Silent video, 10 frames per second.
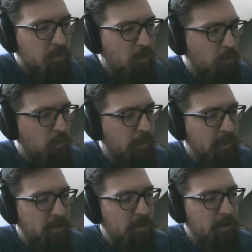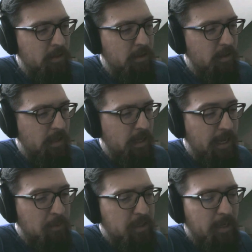so in
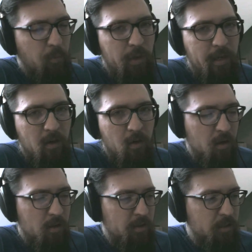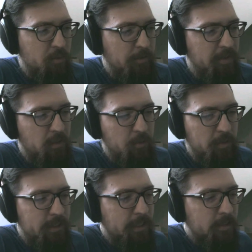Amsterdam, we are on the 25th and
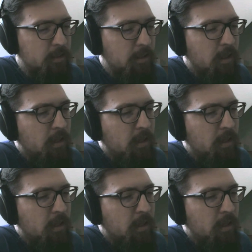26th.